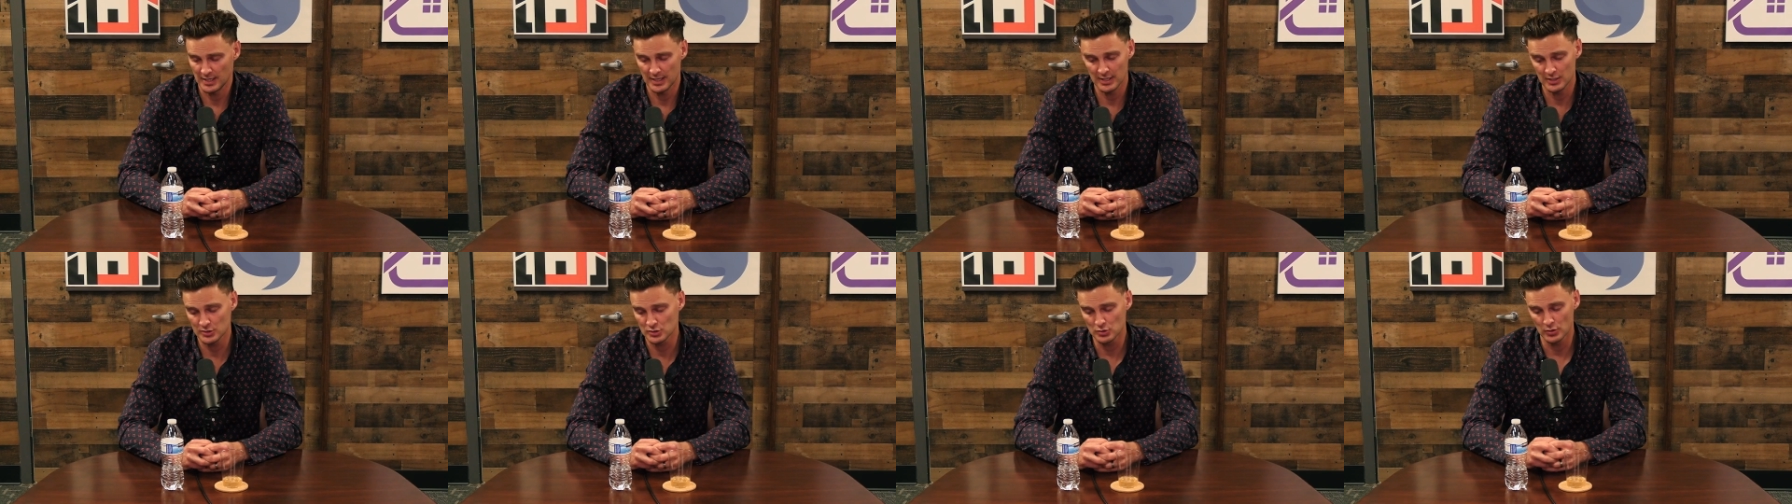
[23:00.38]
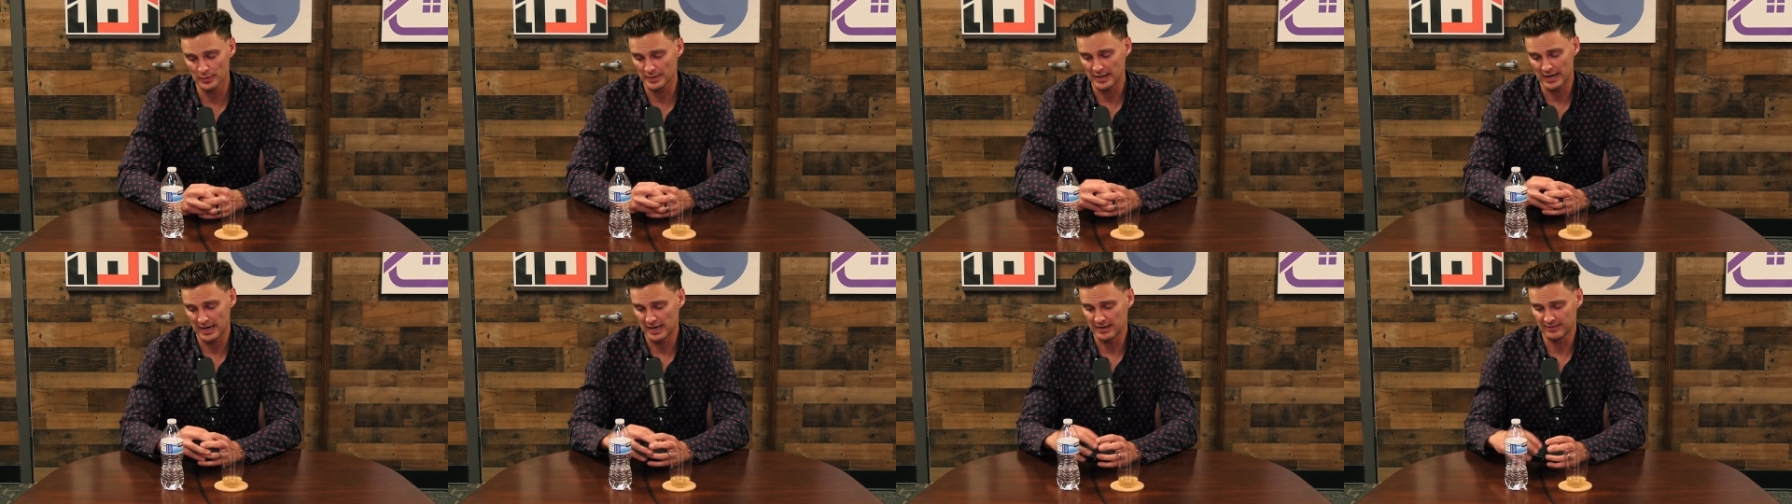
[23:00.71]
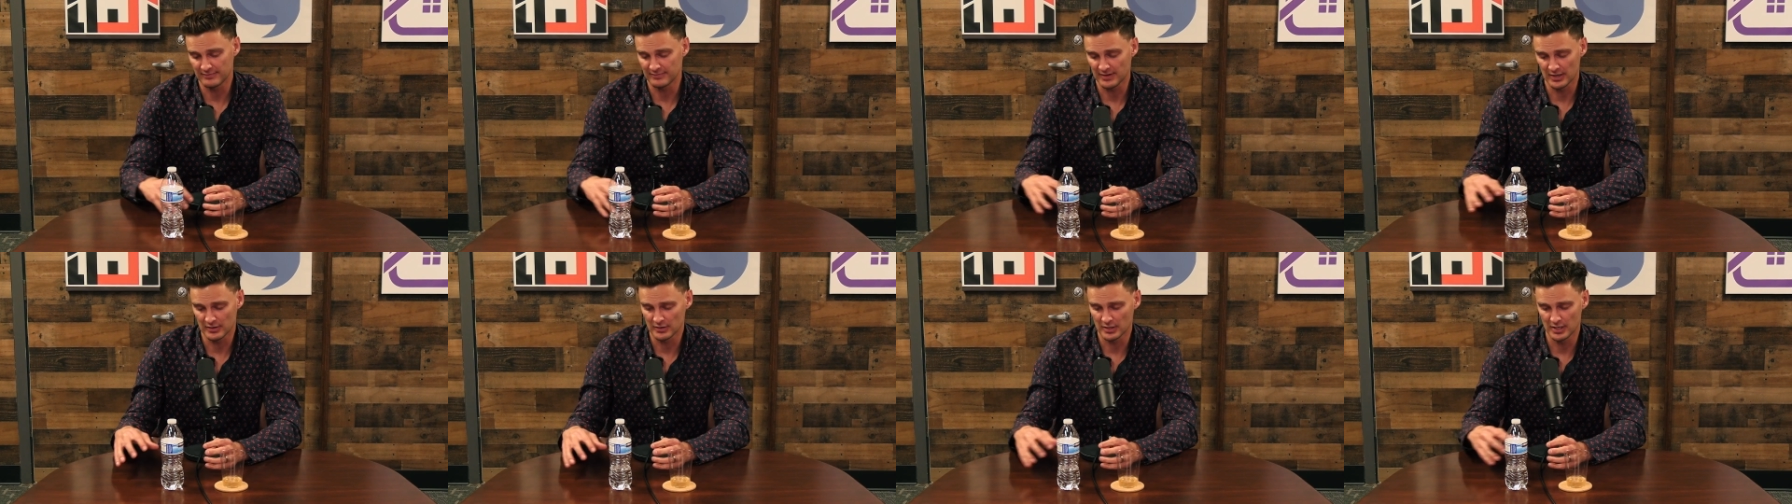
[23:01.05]
it is all about
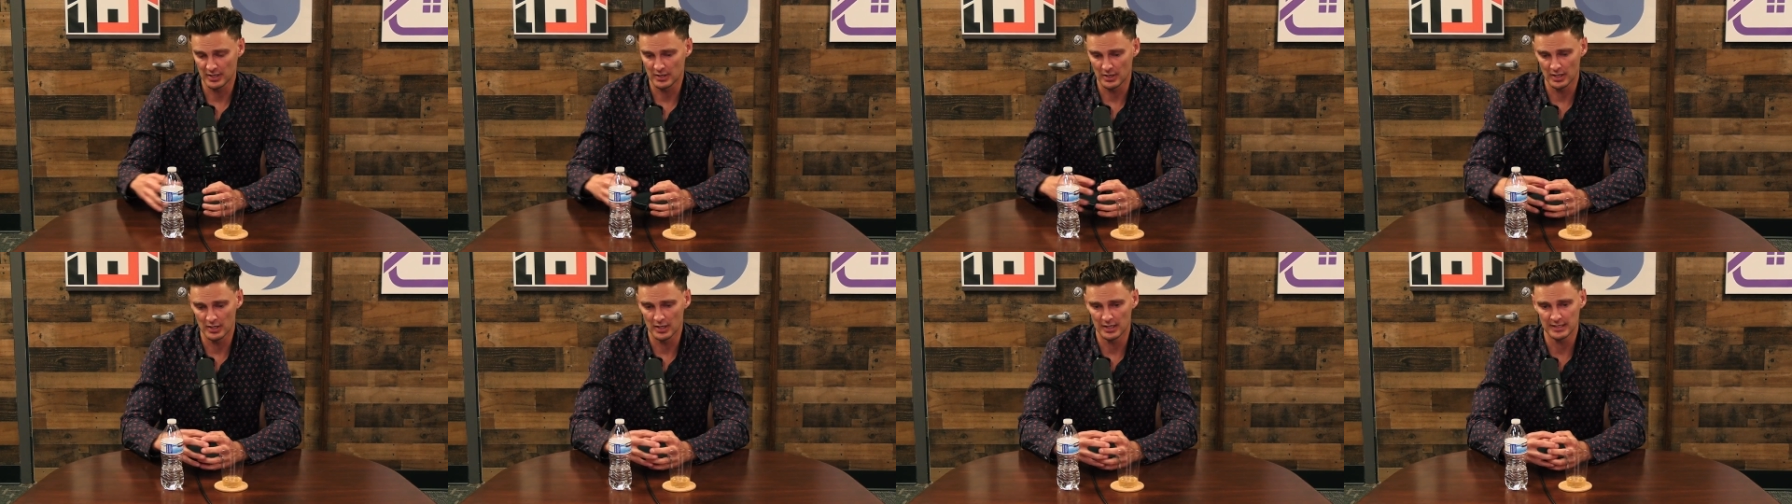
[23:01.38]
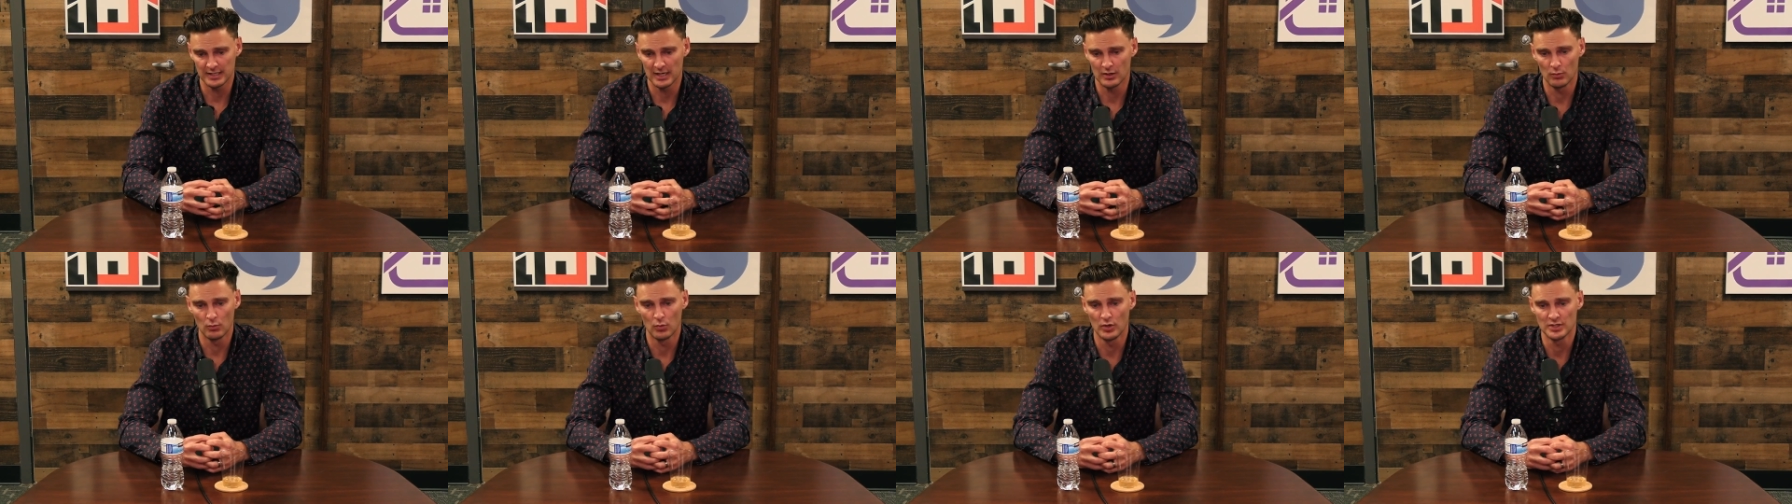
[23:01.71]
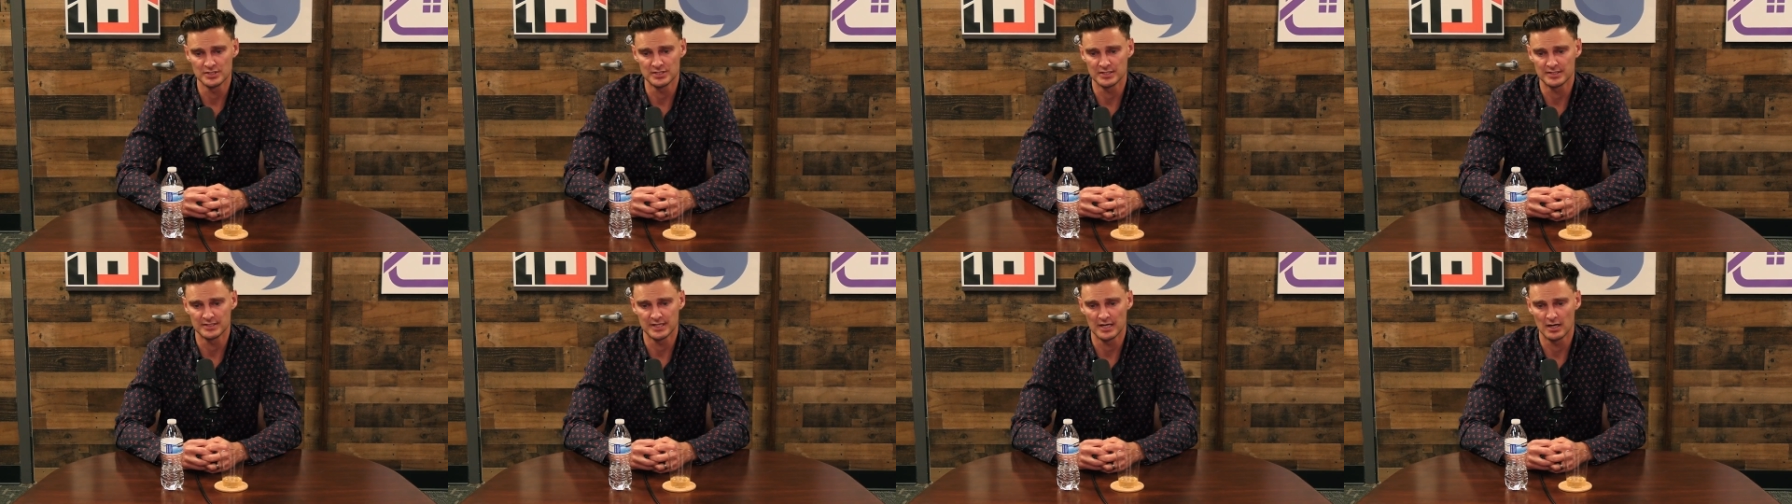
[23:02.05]
adding value. And, it, and again, it
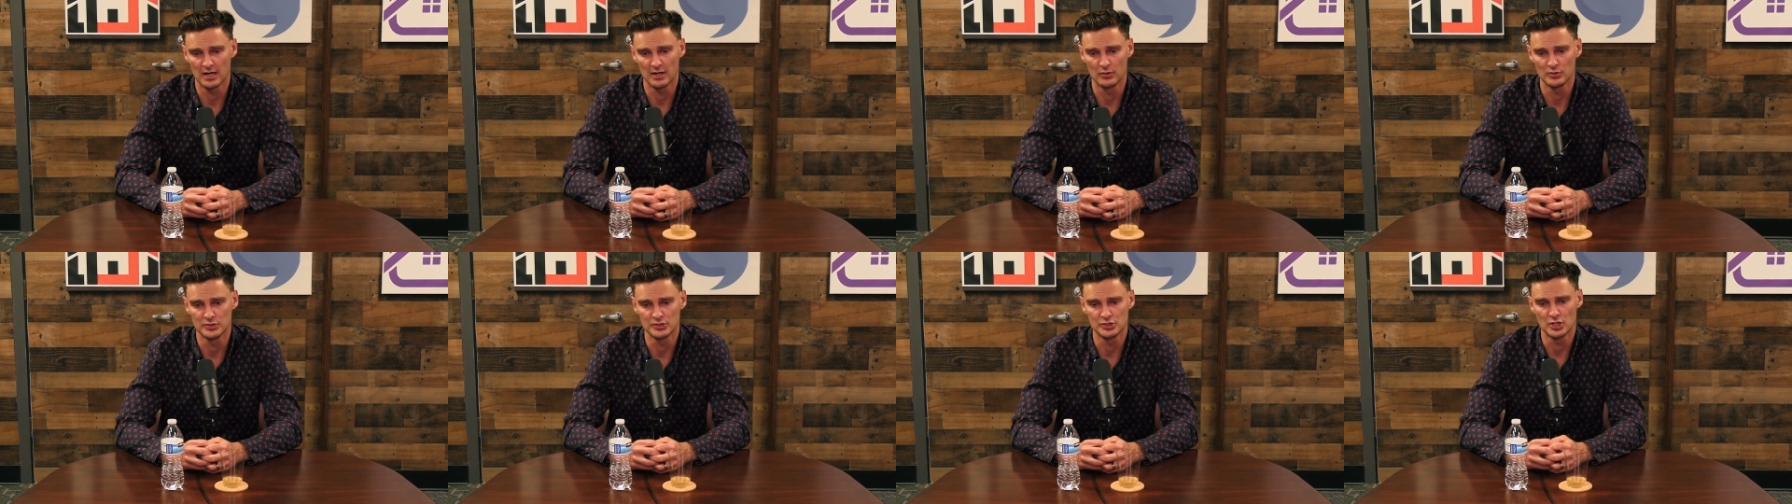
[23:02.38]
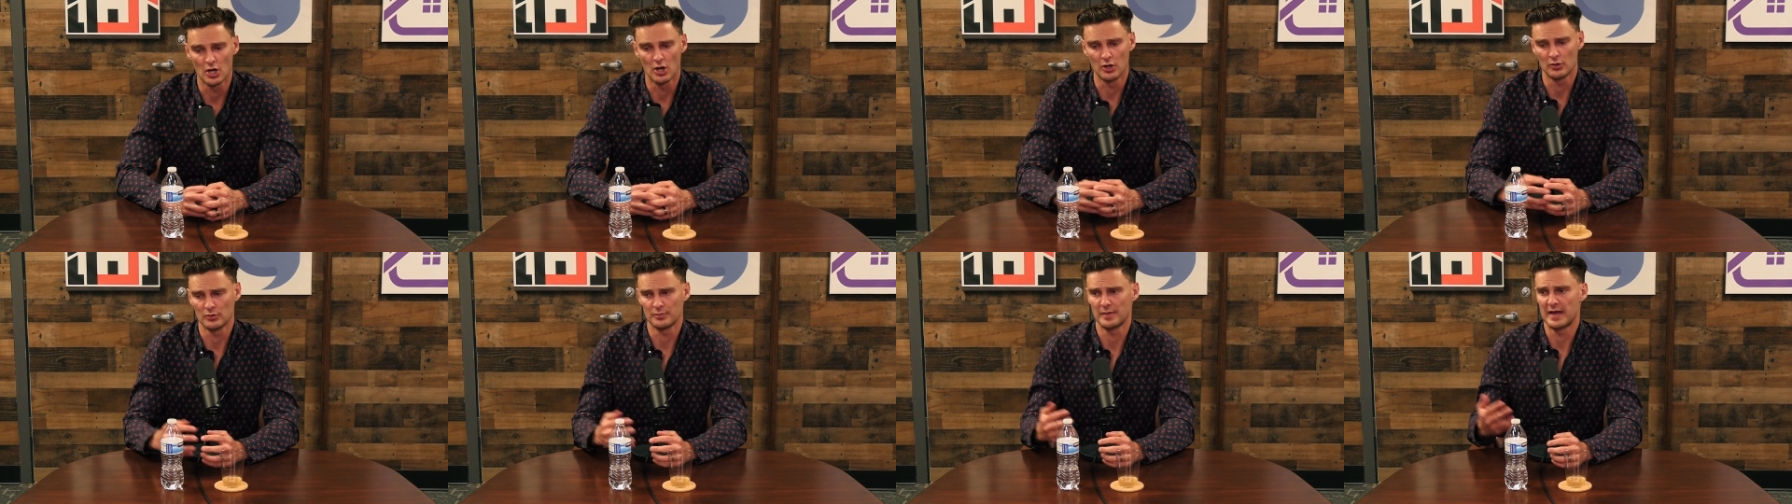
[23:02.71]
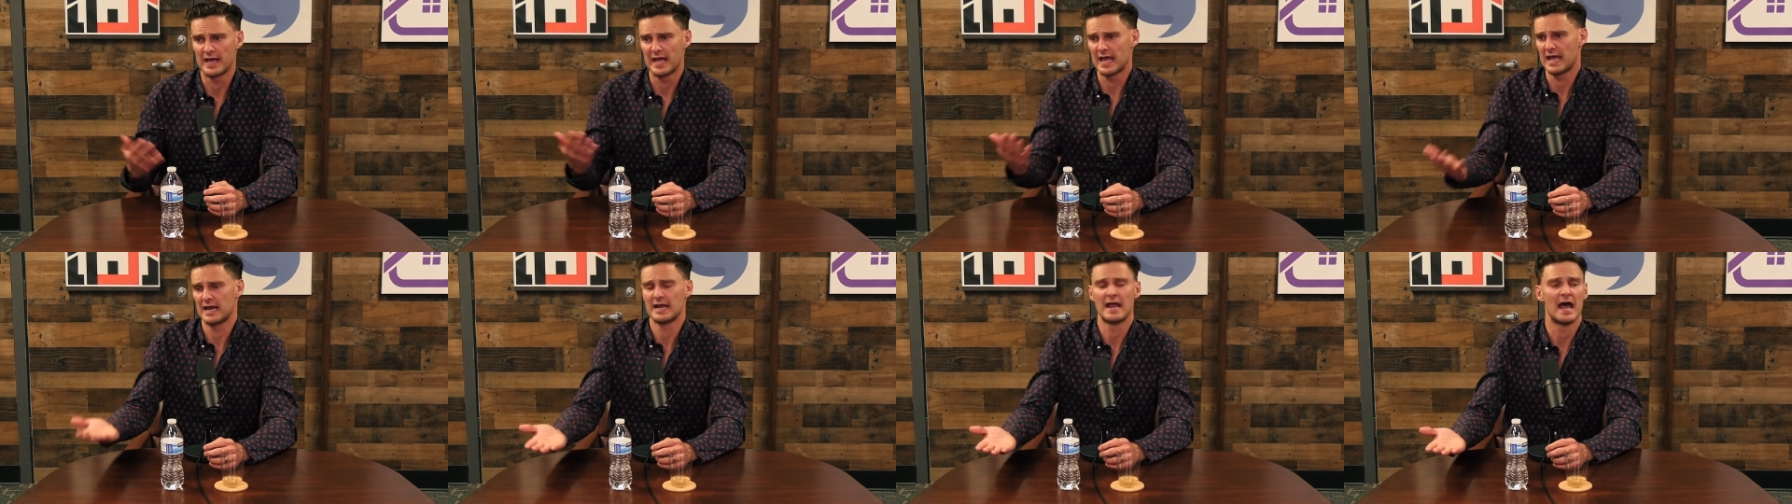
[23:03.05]
wasn't that I was going with my
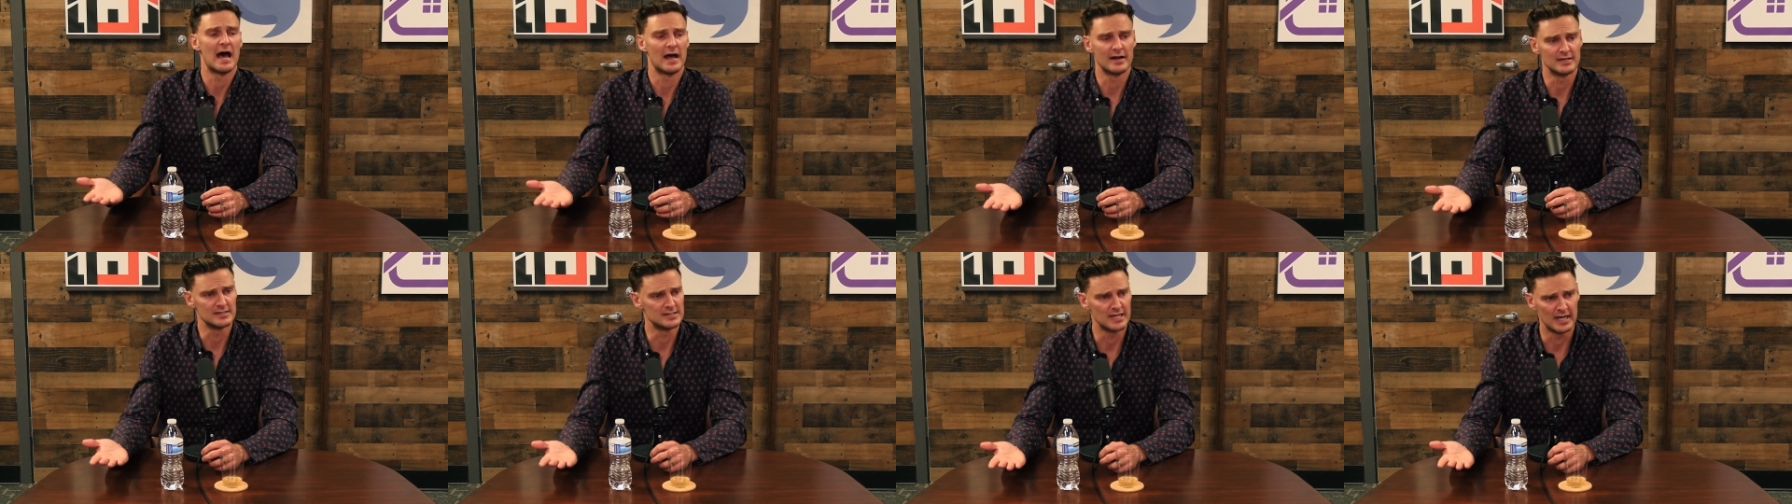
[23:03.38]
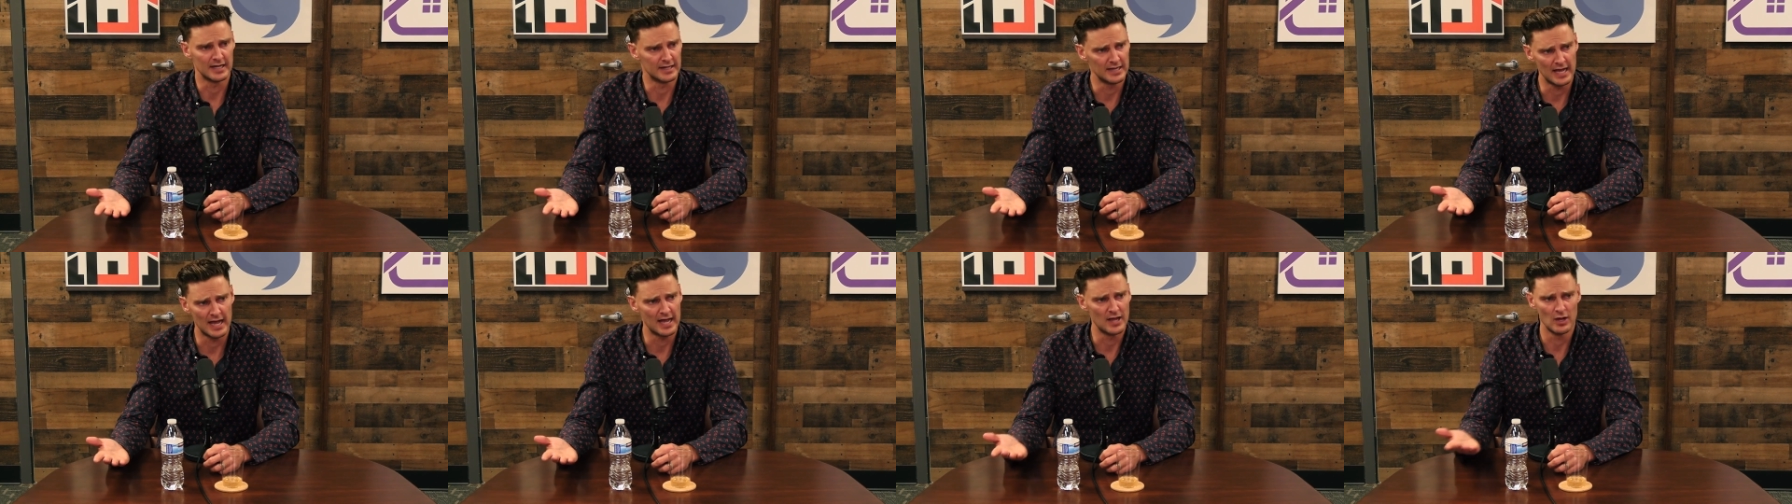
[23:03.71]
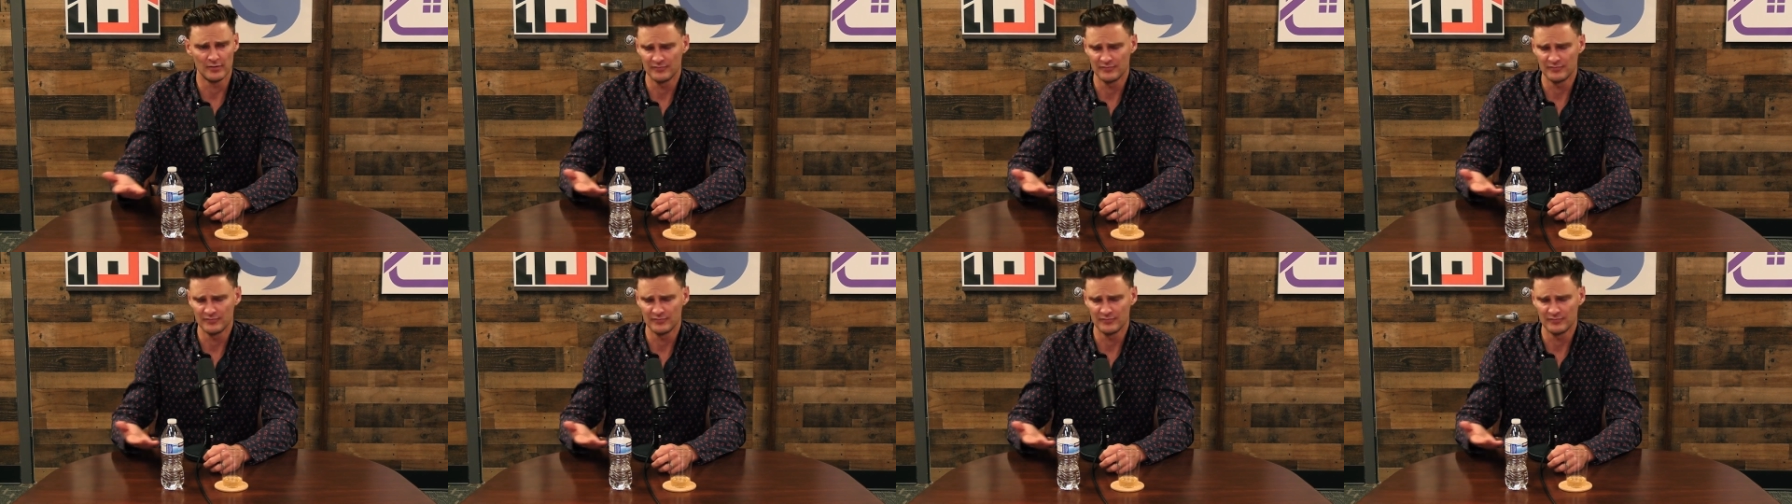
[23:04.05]
hand out and saying, hey,